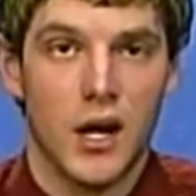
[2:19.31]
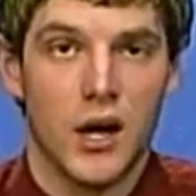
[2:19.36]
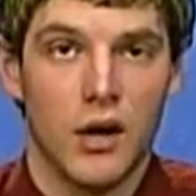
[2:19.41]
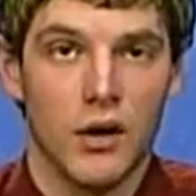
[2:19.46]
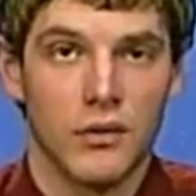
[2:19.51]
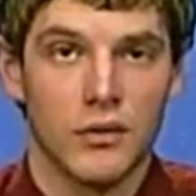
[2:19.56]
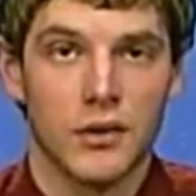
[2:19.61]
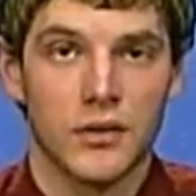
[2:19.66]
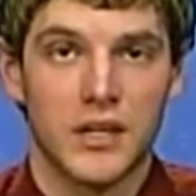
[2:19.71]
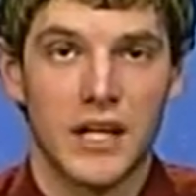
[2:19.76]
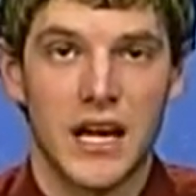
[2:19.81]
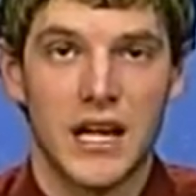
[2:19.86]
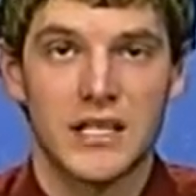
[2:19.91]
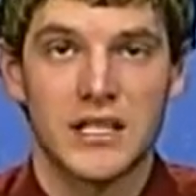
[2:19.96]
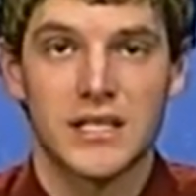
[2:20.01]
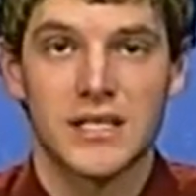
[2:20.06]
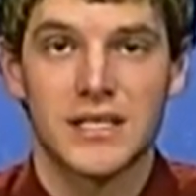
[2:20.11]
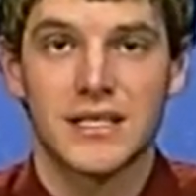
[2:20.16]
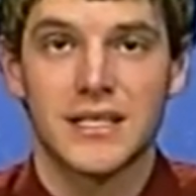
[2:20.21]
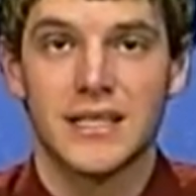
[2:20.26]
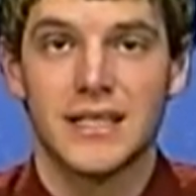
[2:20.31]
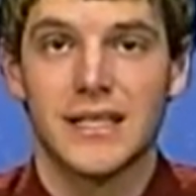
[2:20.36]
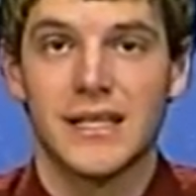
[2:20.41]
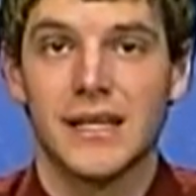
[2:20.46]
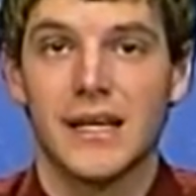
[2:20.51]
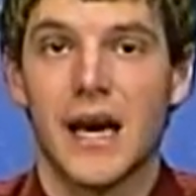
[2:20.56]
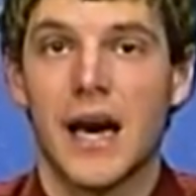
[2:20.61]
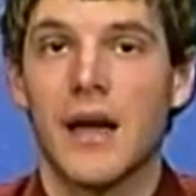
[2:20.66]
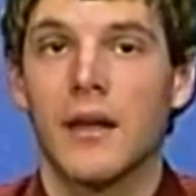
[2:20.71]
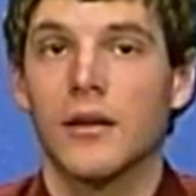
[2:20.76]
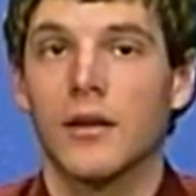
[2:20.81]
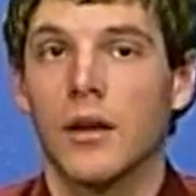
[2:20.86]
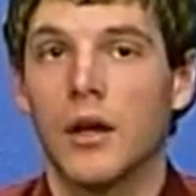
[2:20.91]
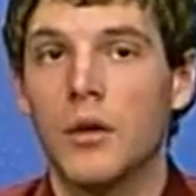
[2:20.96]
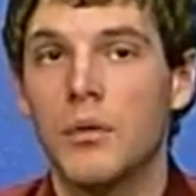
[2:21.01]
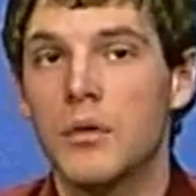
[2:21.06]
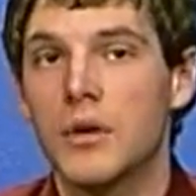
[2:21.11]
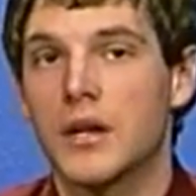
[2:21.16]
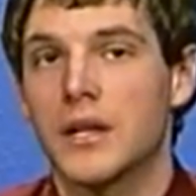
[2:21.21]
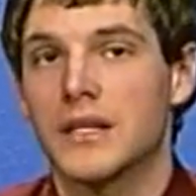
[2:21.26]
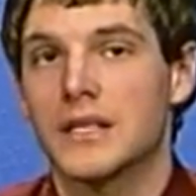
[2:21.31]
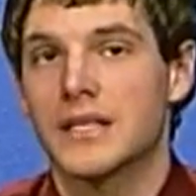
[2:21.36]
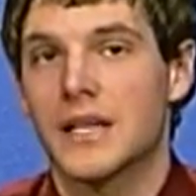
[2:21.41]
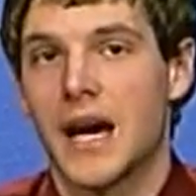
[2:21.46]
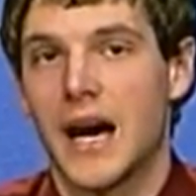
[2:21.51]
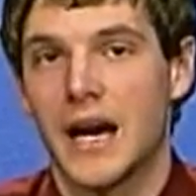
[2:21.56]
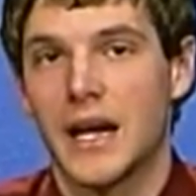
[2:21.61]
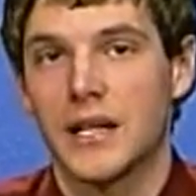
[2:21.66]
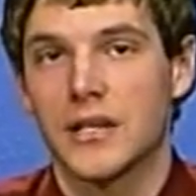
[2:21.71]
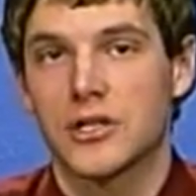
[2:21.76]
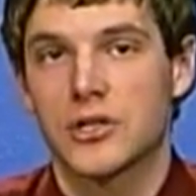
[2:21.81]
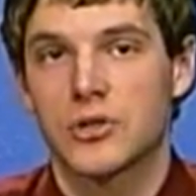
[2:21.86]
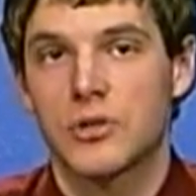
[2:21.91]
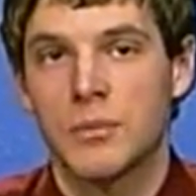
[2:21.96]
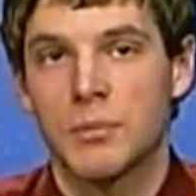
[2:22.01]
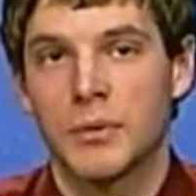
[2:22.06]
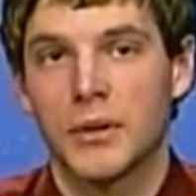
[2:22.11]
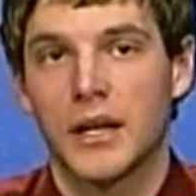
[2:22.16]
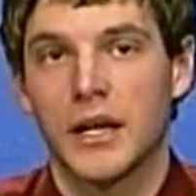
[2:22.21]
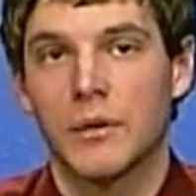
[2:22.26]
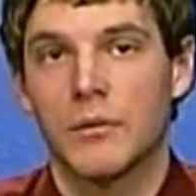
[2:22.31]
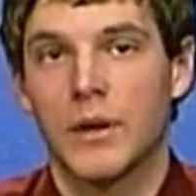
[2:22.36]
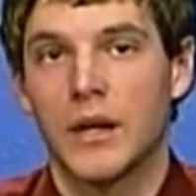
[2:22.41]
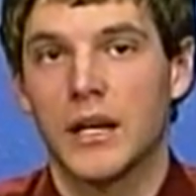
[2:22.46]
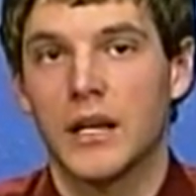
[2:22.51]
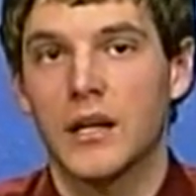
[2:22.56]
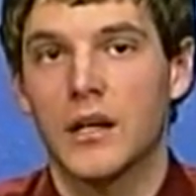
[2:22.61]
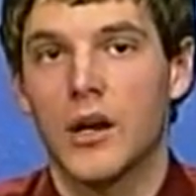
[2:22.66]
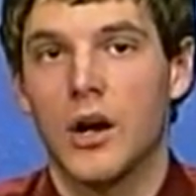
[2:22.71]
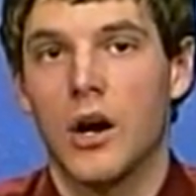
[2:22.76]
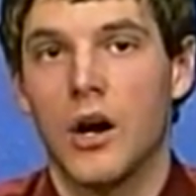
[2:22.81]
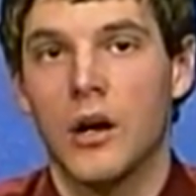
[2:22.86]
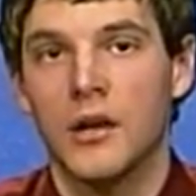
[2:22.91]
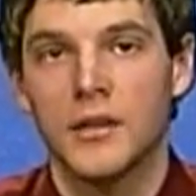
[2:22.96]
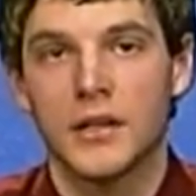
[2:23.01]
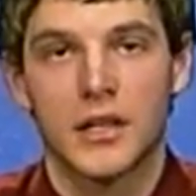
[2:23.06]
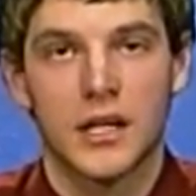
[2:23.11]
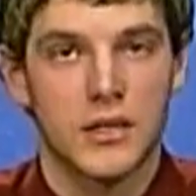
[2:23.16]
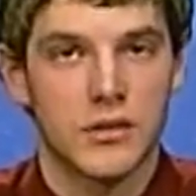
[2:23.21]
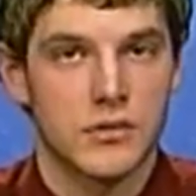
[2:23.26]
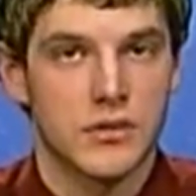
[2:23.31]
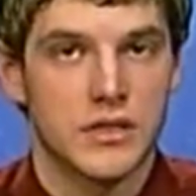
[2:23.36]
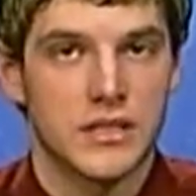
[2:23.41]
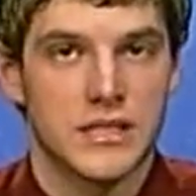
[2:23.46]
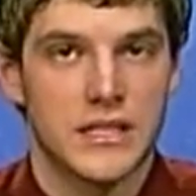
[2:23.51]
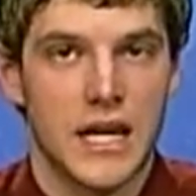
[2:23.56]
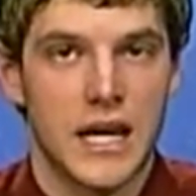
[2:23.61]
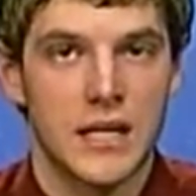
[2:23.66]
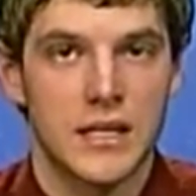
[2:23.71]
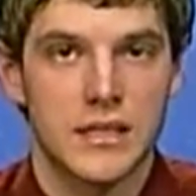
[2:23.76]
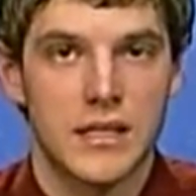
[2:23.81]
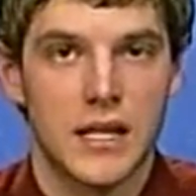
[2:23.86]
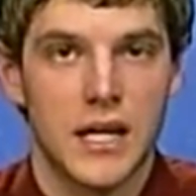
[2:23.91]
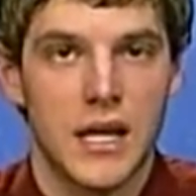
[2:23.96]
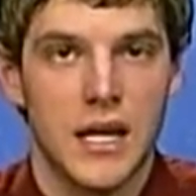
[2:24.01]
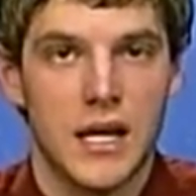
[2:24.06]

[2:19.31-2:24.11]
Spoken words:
Although the agency did not lower its highest AAA rating on the country's debt,